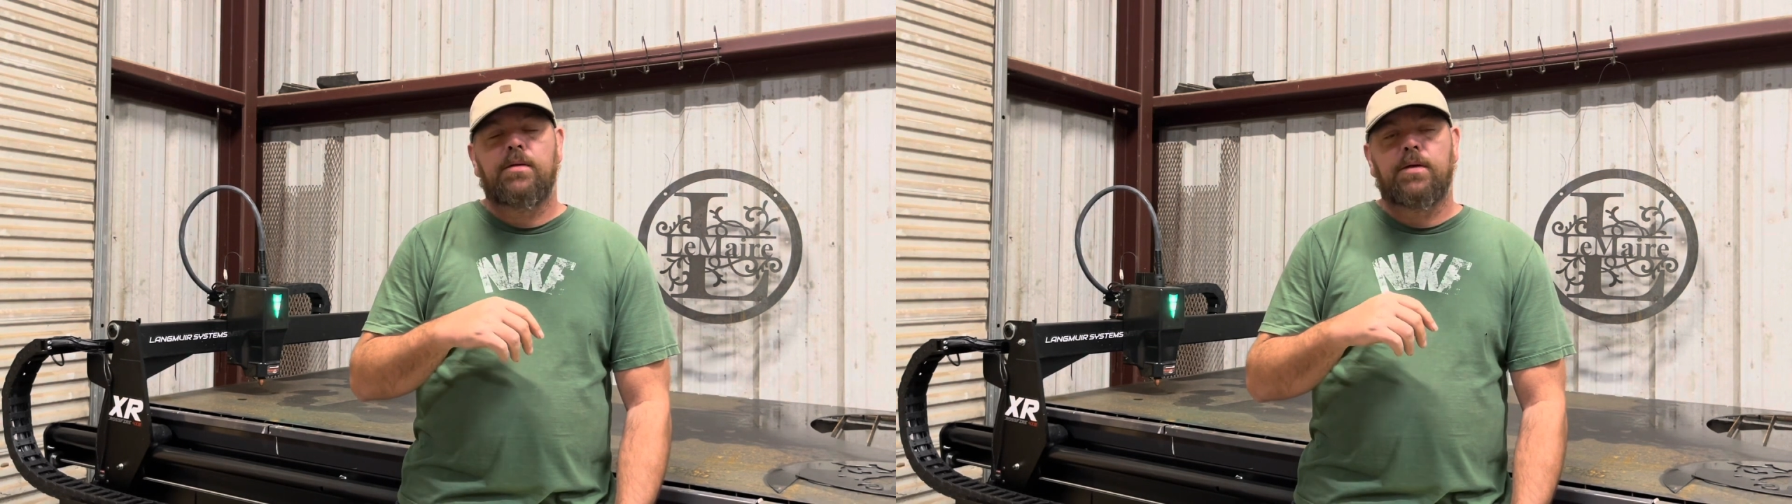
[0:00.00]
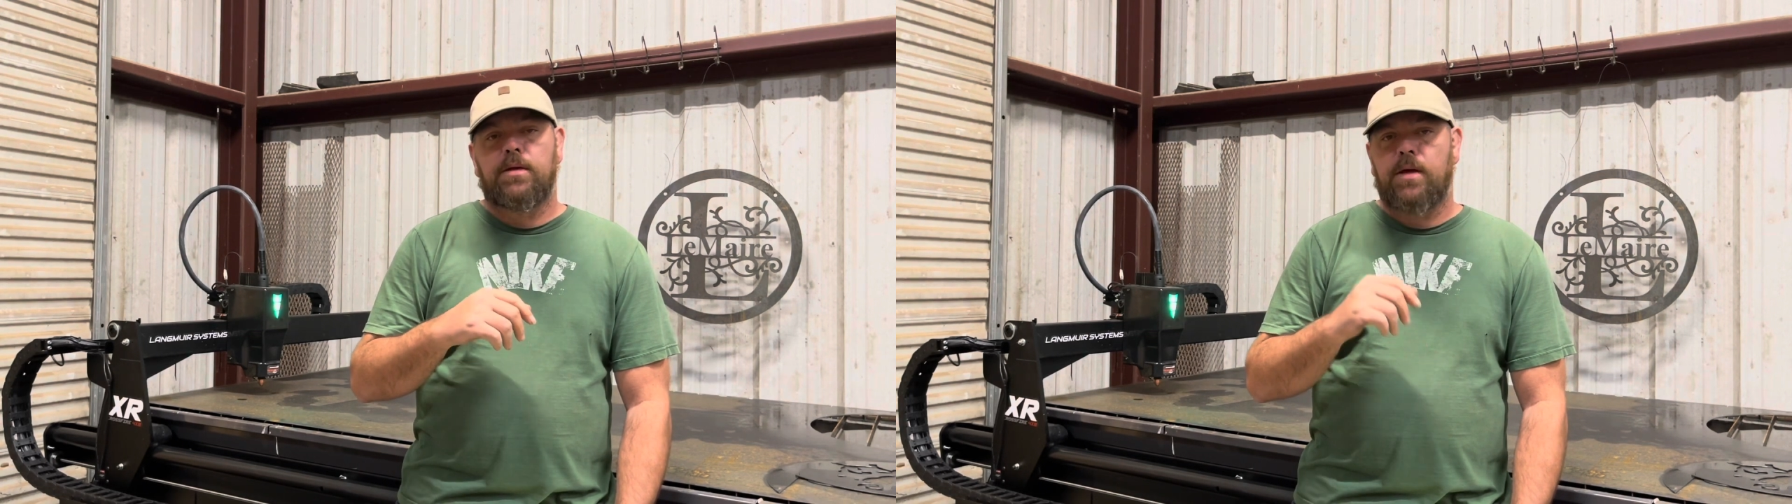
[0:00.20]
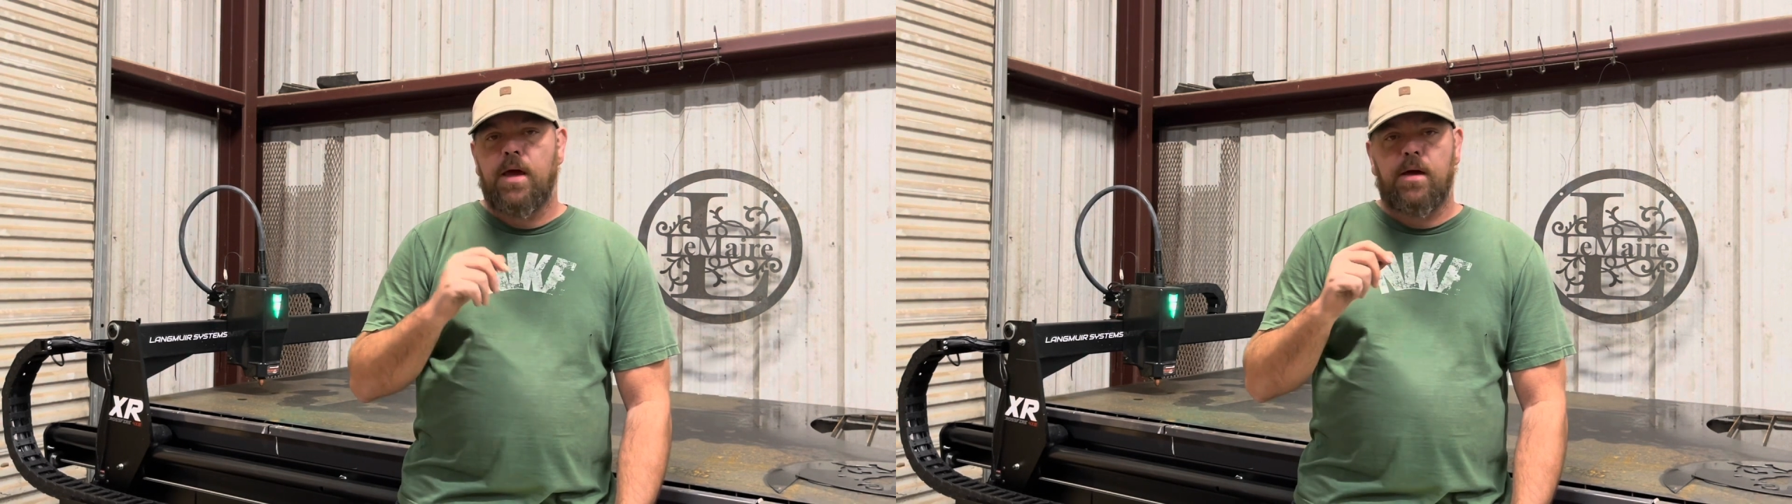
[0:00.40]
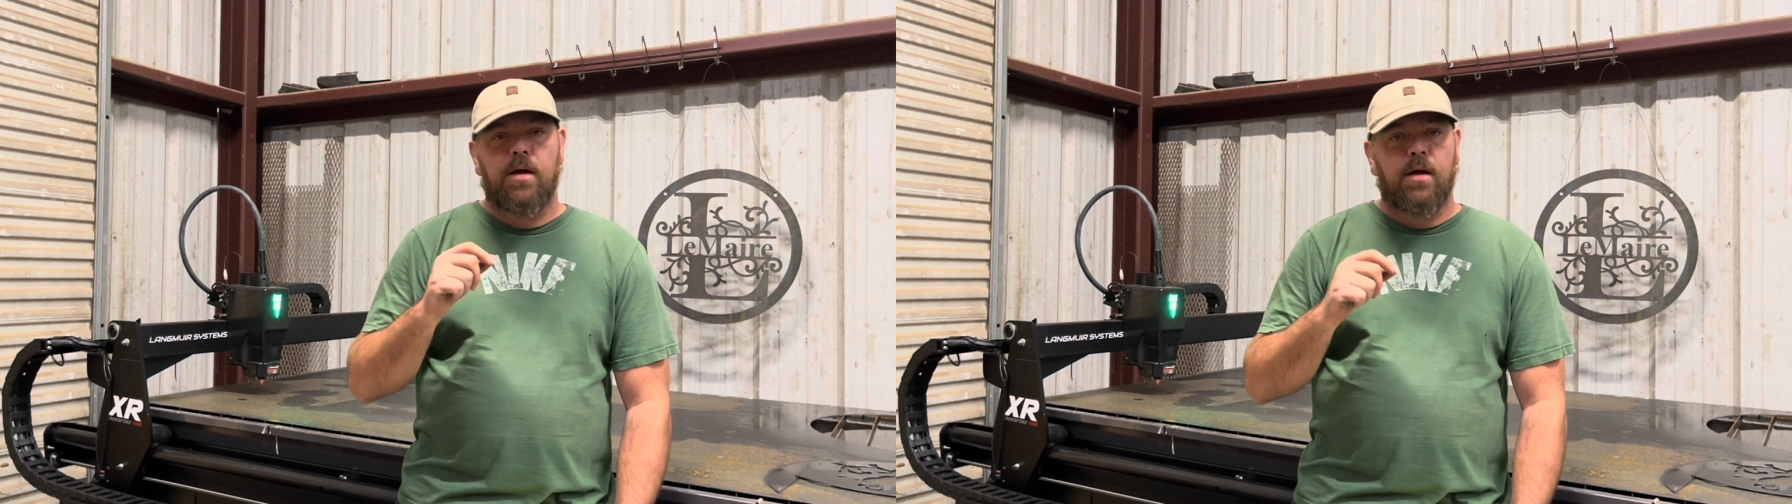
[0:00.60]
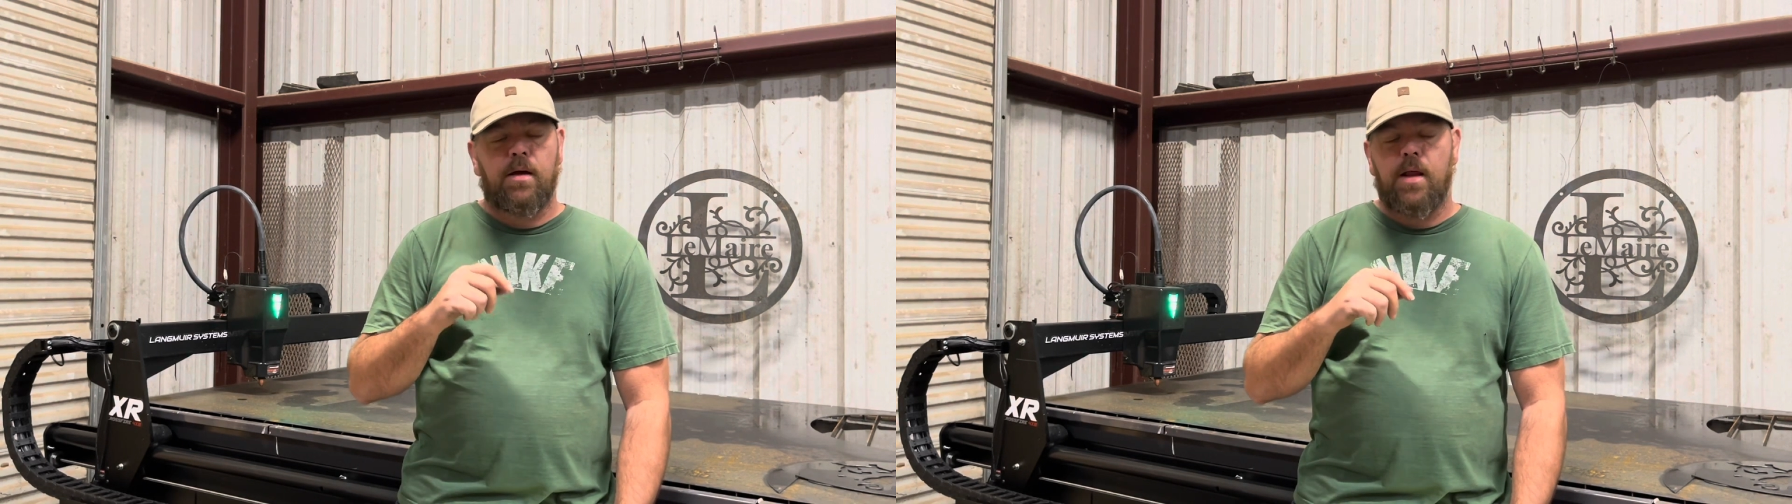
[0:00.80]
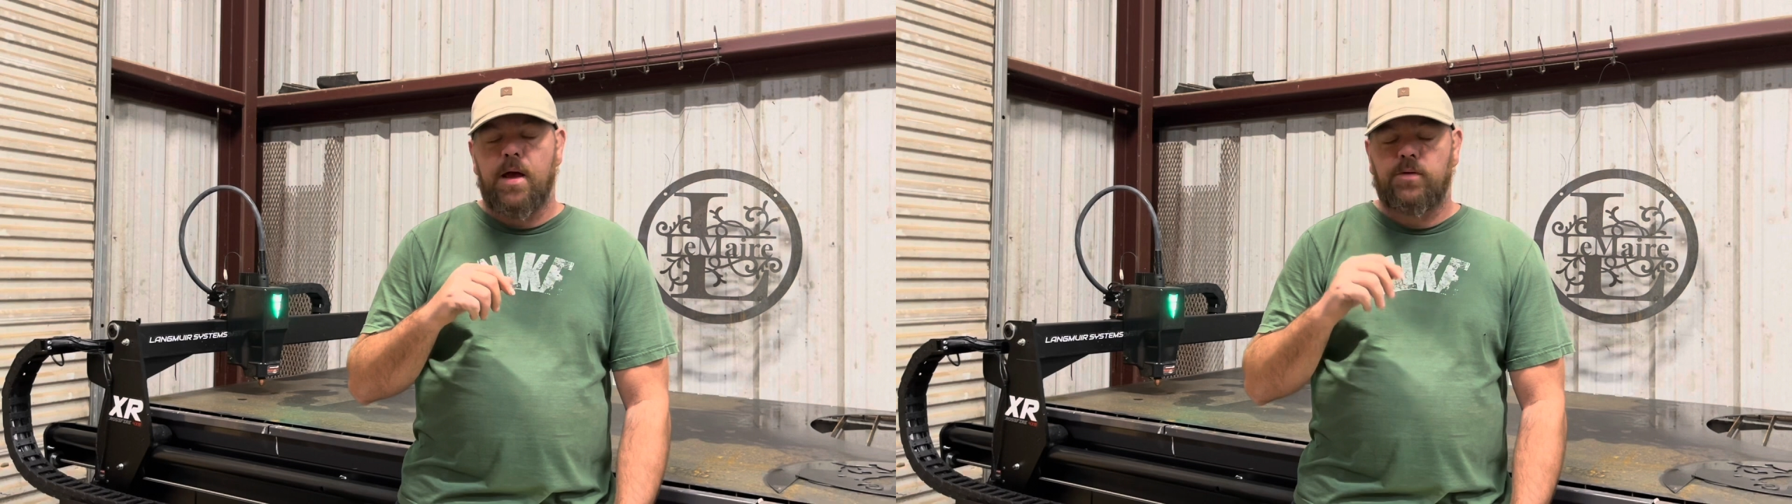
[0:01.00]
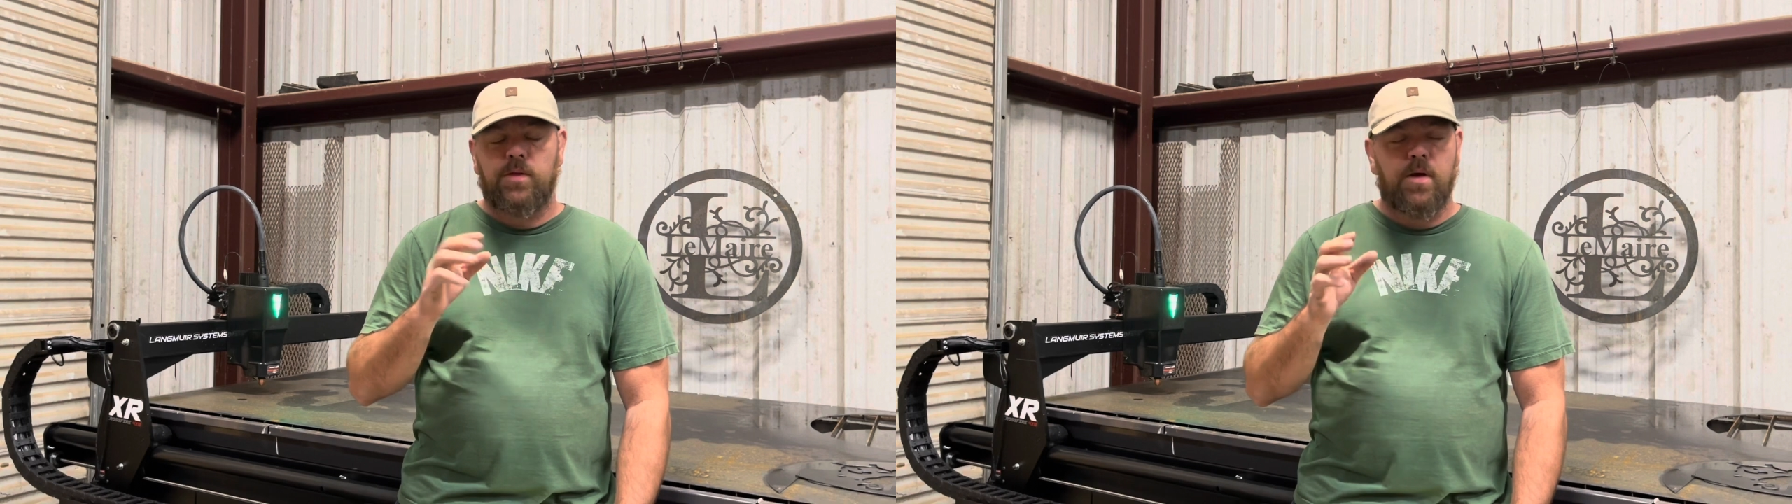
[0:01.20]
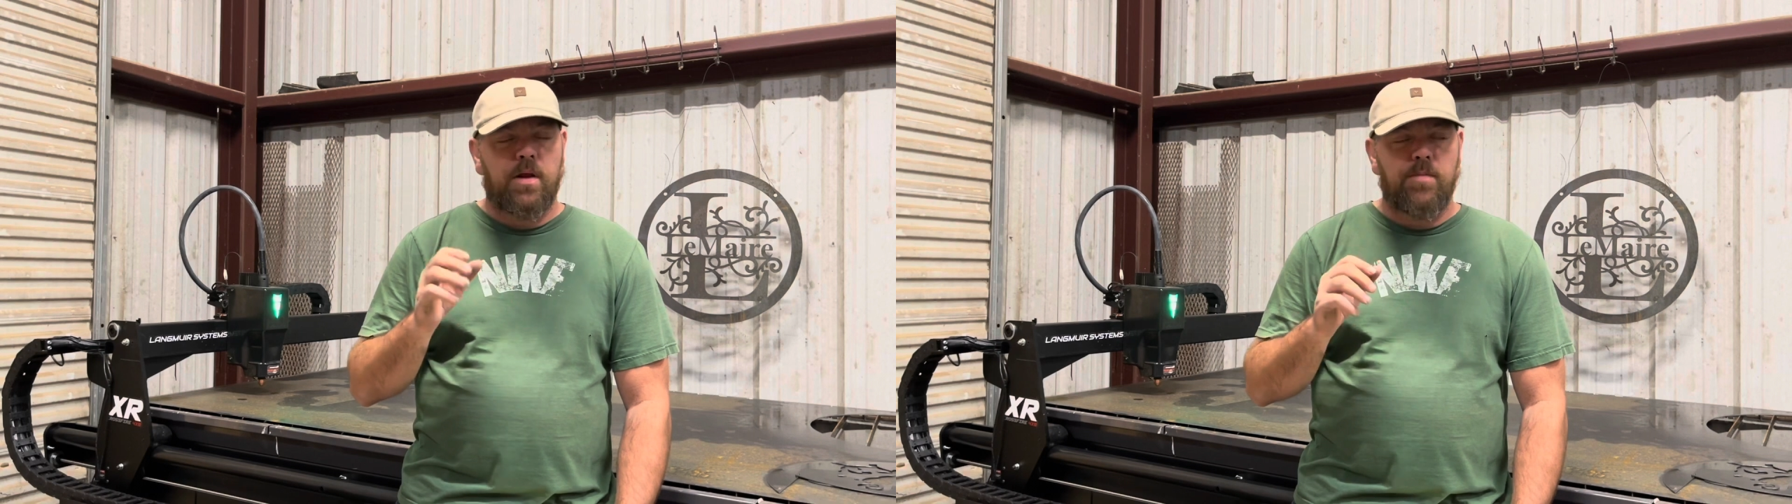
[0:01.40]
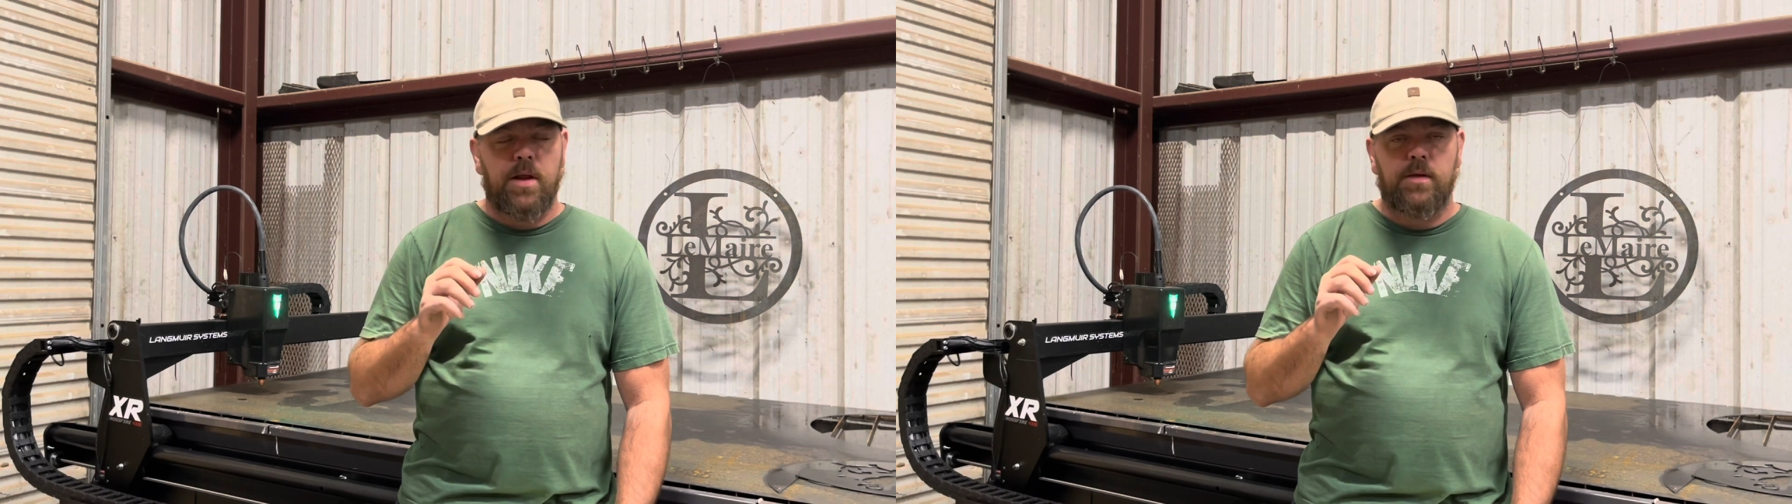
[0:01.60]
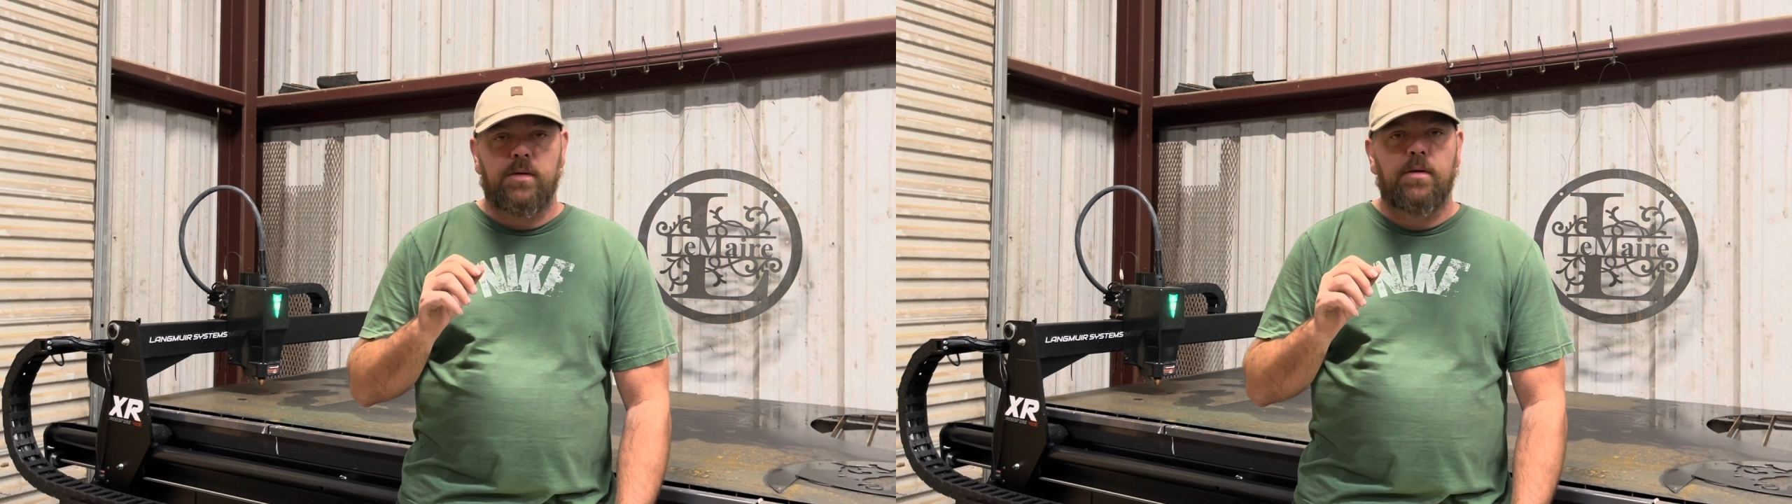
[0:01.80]
It's going to take an extra 30
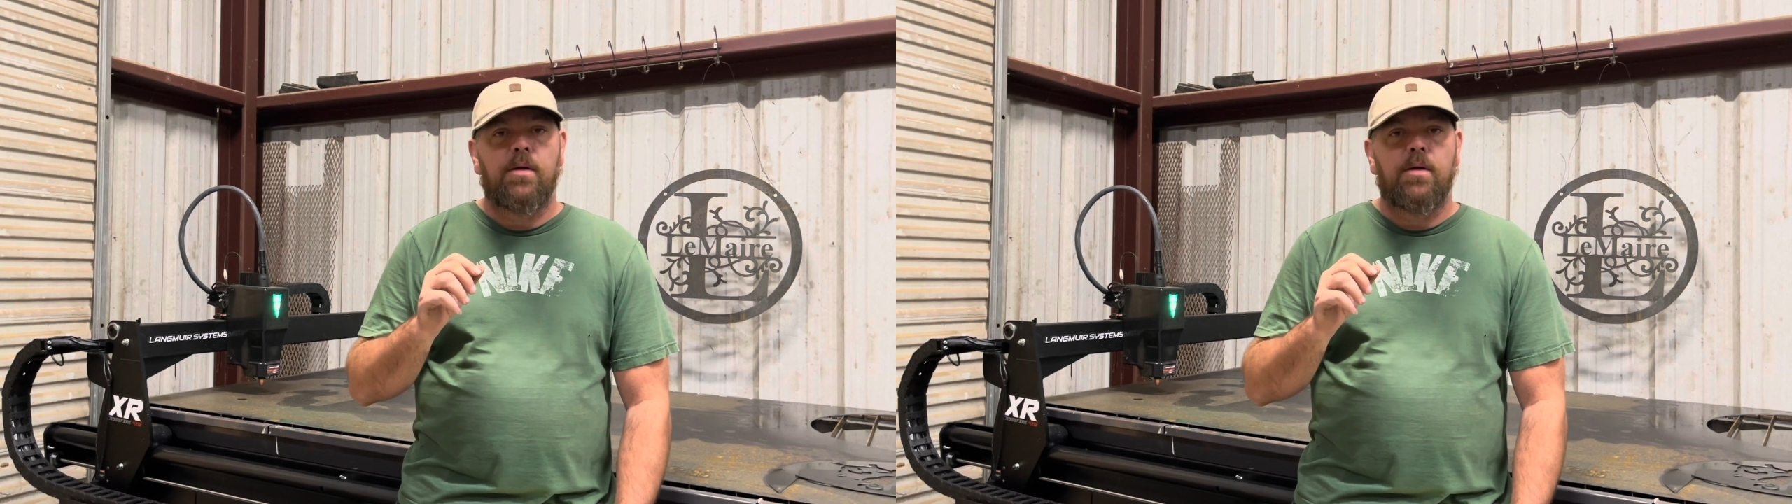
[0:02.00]
minutes,